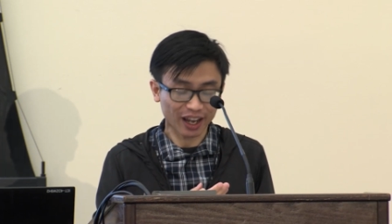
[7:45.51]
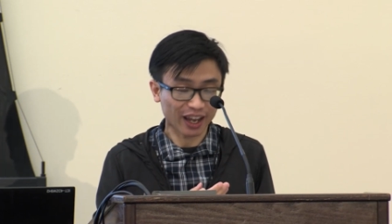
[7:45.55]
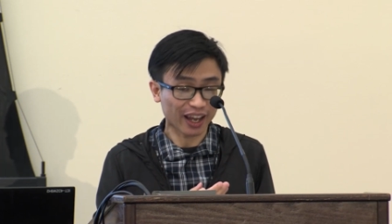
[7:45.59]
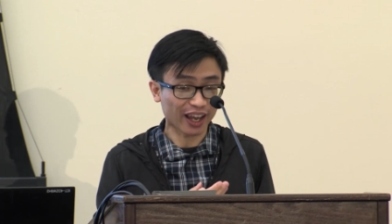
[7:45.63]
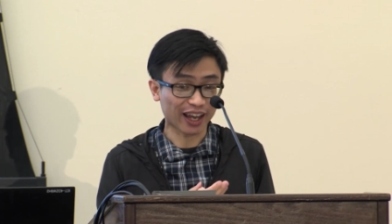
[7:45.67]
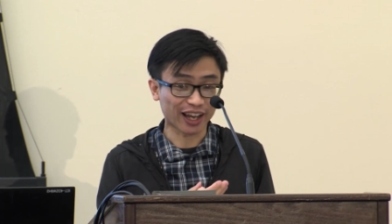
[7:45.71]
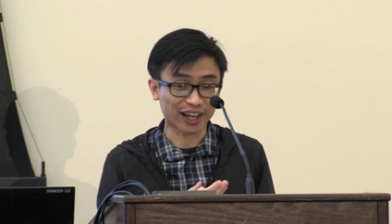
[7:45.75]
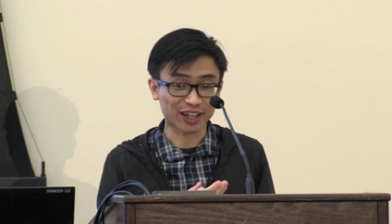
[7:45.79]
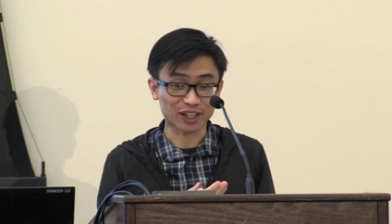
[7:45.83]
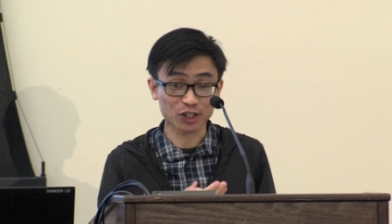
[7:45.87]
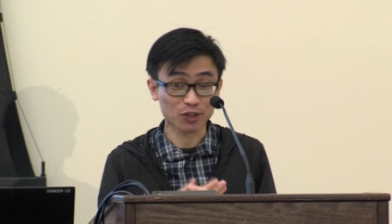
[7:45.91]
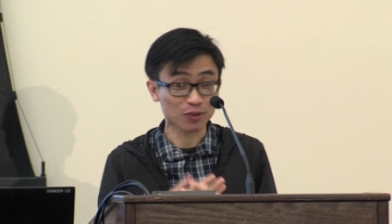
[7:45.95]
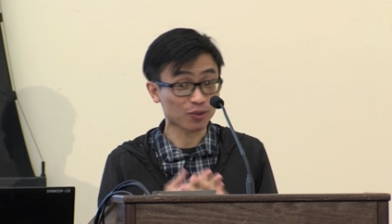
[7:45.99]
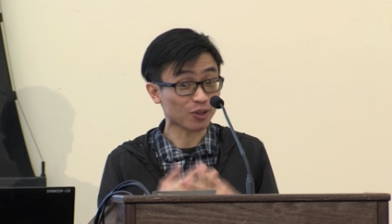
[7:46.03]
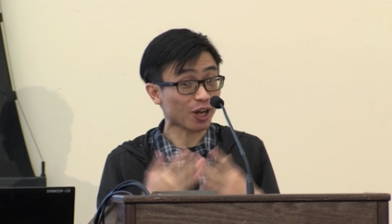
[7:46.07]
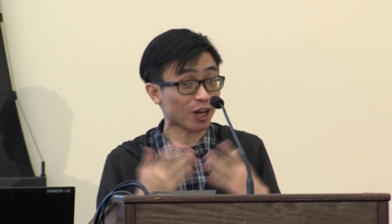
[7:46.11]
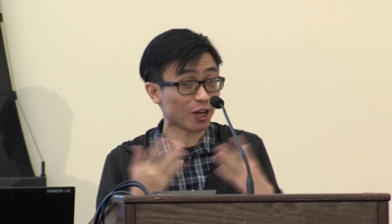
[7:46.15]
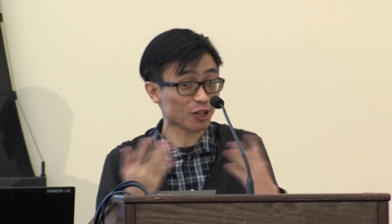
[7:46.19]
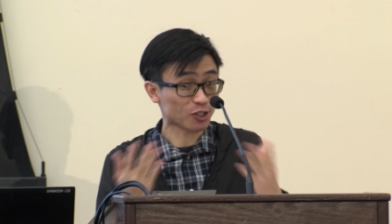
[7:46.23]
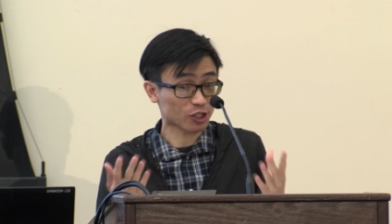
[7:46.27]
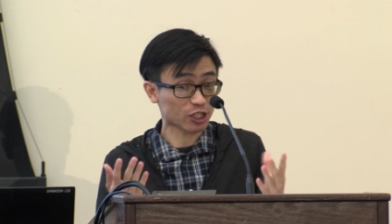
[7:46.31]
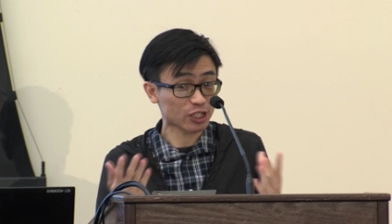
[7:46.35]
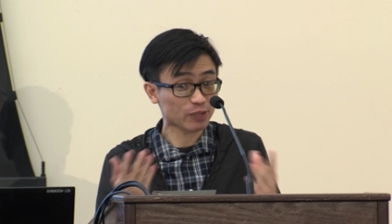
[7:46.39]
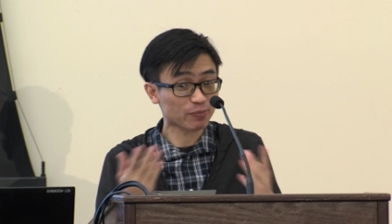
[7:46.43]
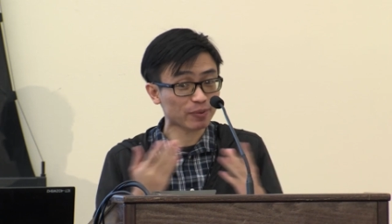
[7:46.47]
and who will
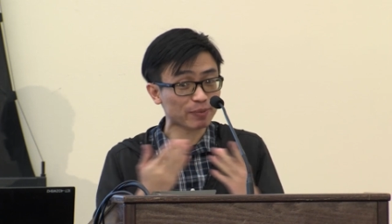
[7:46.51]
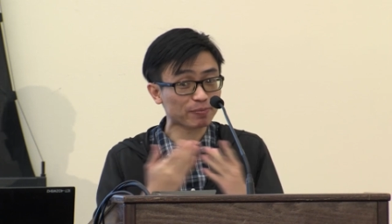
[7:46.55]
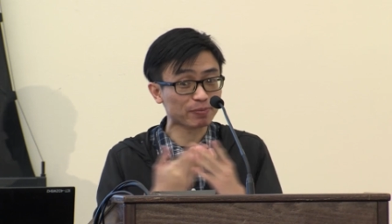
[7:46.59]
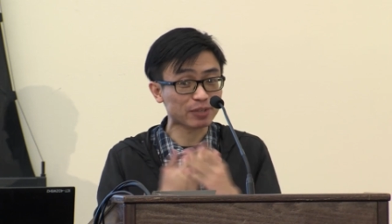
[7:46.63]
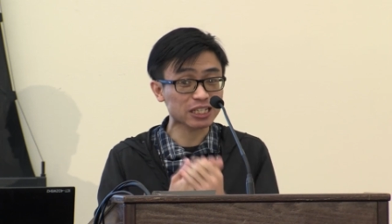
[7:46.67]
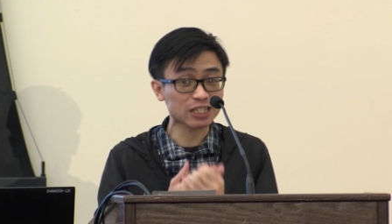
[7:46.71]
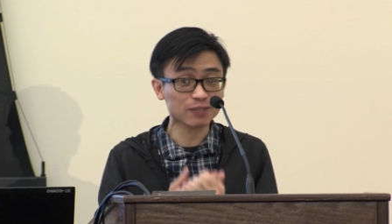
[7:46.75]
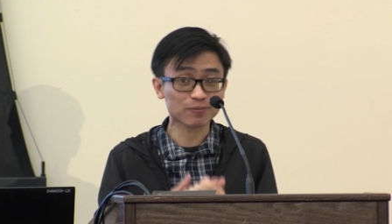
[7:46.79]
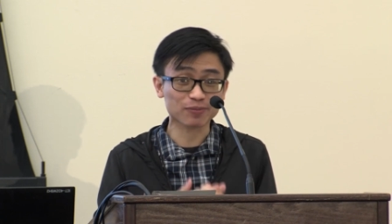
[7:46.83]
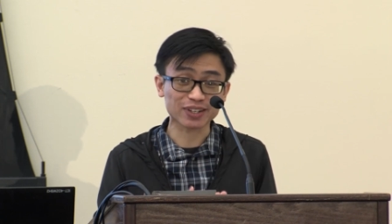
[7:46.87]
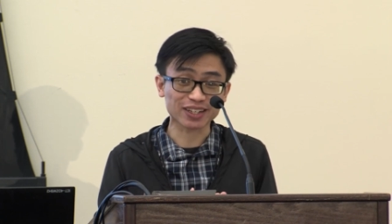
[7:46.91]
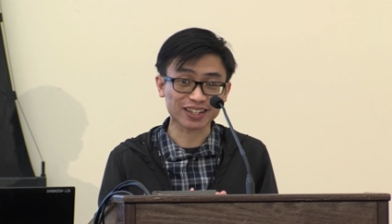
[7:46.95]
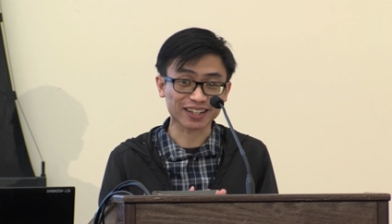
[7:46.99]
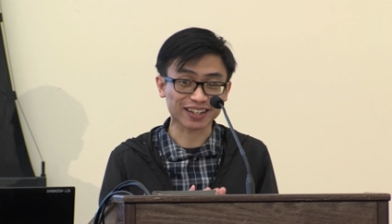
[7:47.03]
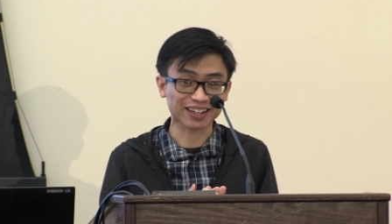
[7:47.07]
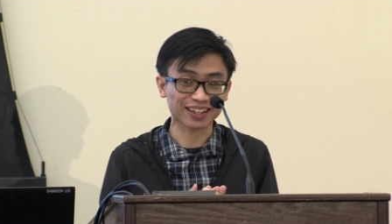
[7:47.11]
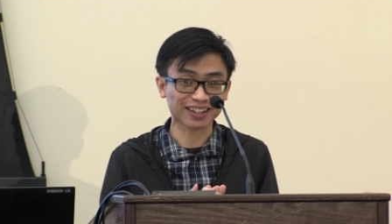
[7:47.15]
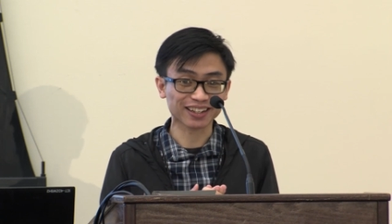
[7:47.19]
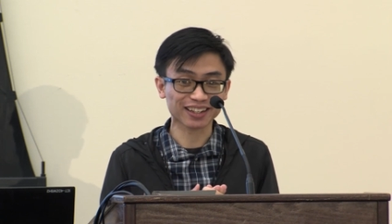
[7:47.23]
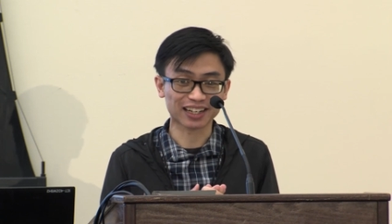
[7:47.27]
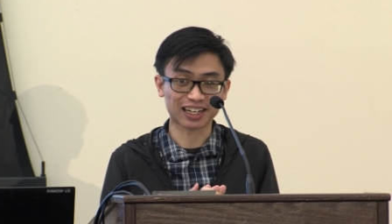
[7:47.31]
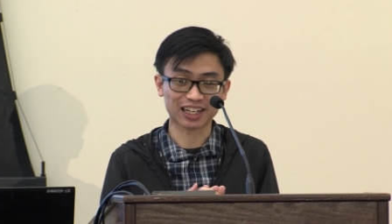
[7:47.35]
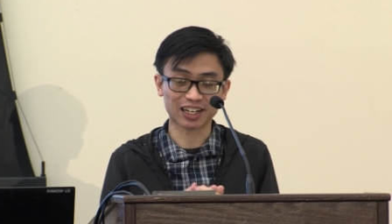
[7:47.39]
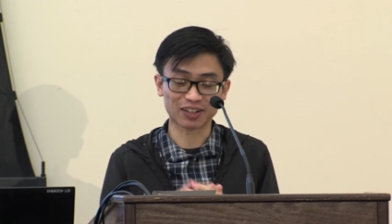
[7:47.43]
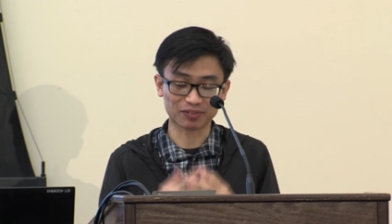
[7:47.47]
also be
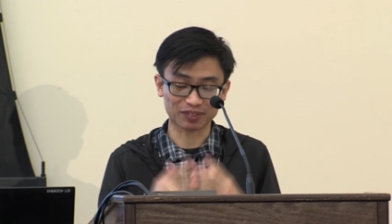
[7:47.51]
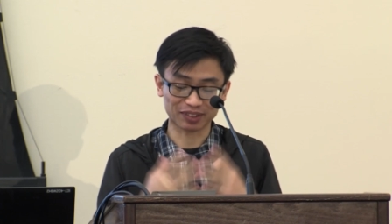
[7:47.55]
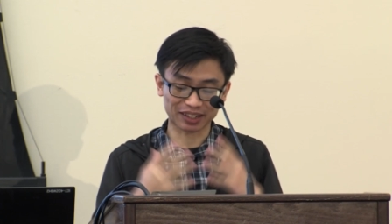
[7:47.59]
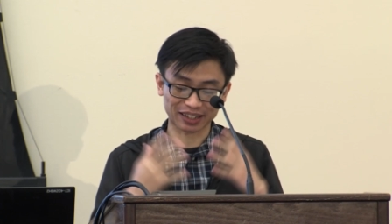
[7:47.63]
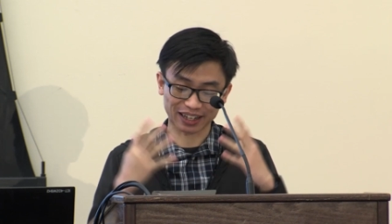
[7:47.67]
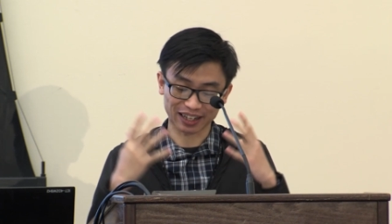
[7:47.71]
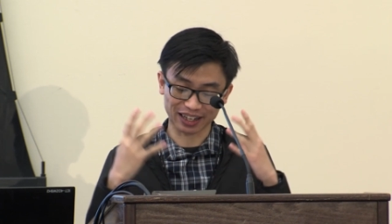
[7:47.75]
speaking um,